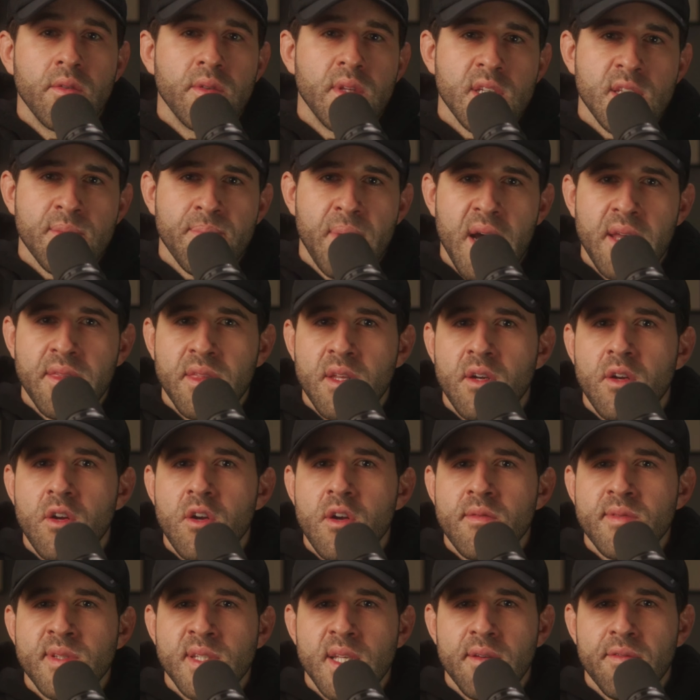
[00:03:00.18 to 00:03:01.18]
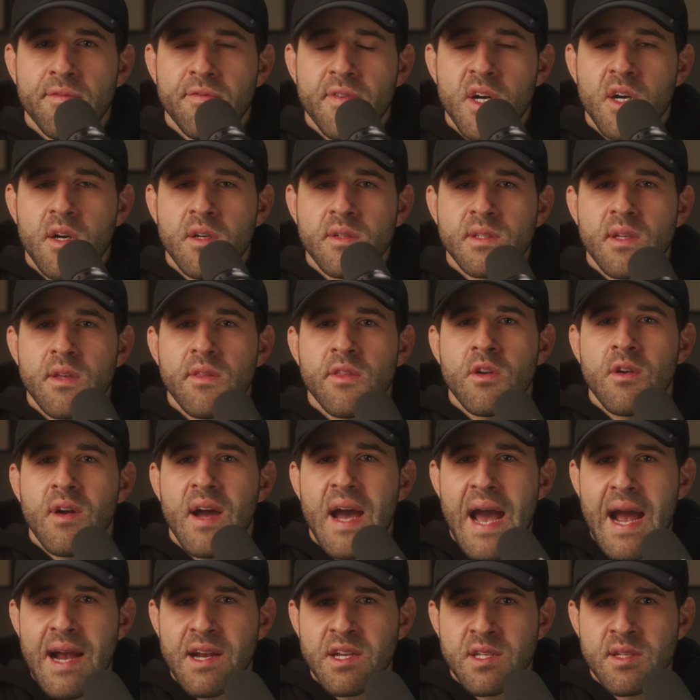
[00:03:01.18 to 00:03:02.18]
despite the nerves they felt, their
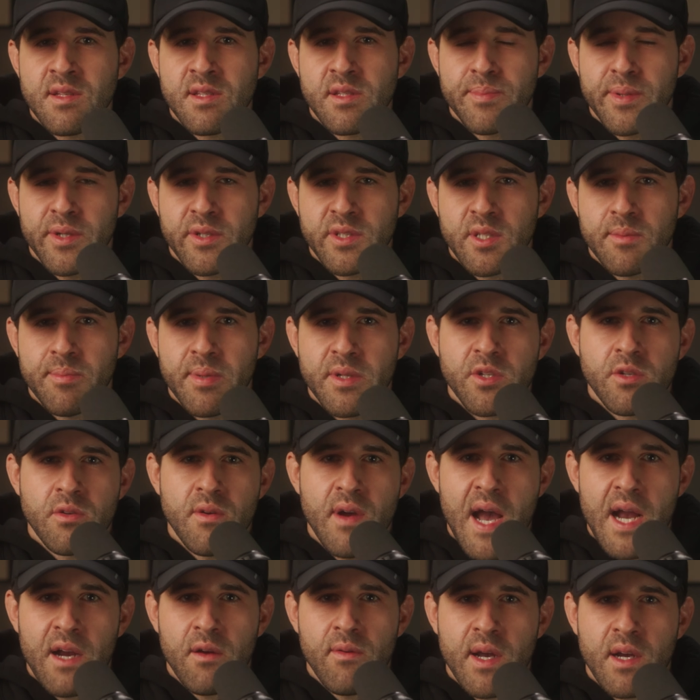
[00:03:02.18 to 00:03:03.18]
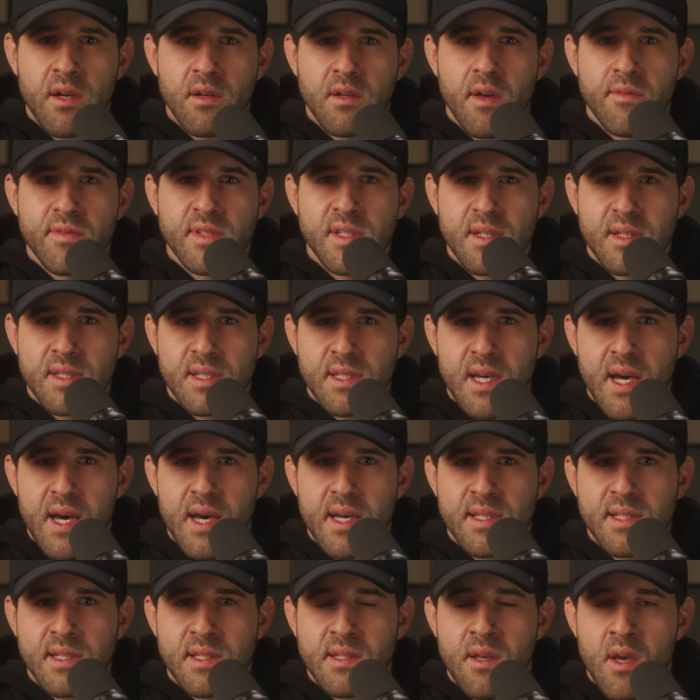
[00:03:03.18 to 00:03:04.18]
actions built up a track record of
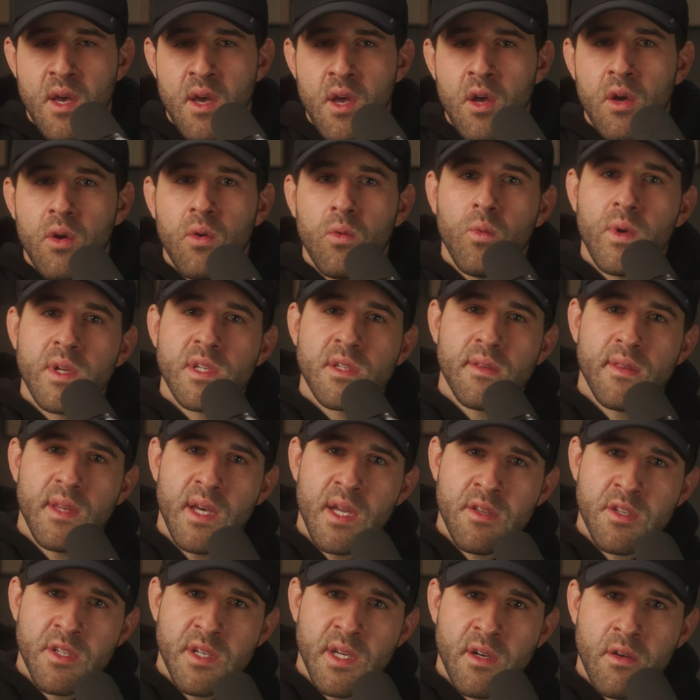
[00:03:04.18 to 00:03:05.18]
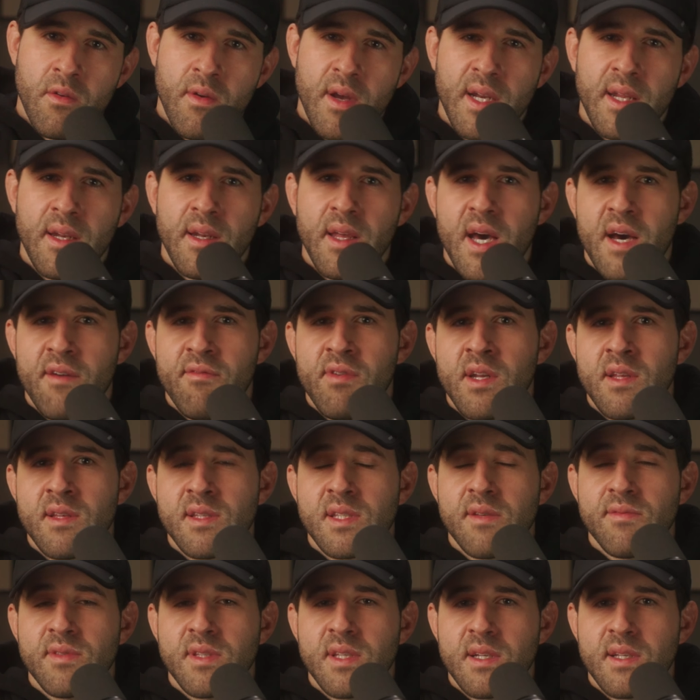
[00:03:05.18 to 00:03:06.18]
success, which then generated evidence
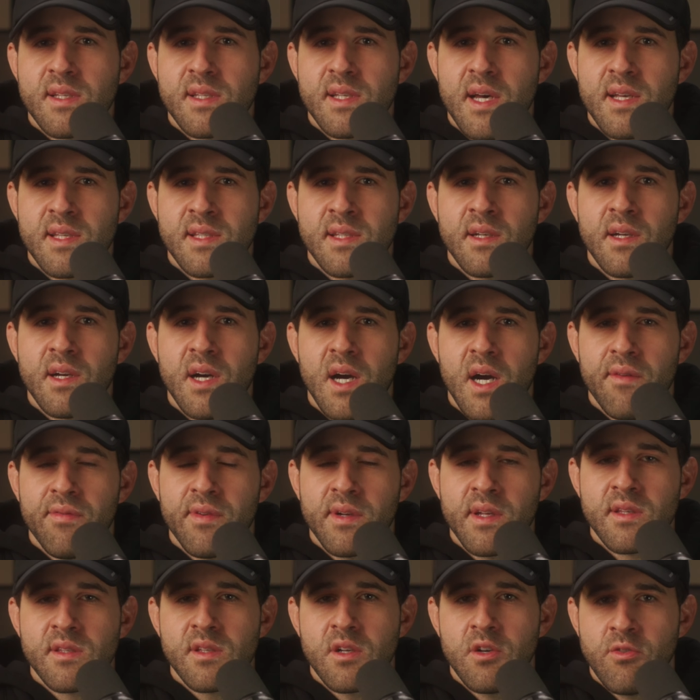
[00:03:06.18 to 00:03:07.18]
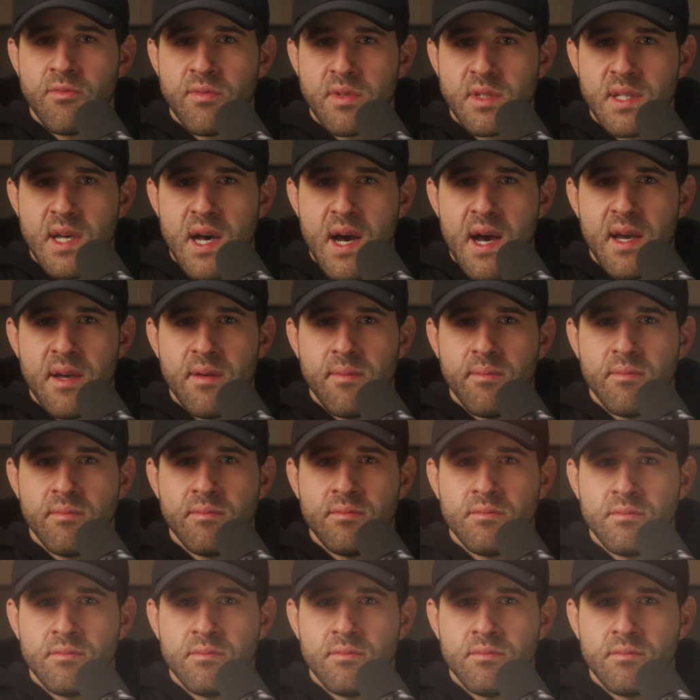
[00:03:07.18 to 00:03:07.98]
of success and confidence over time.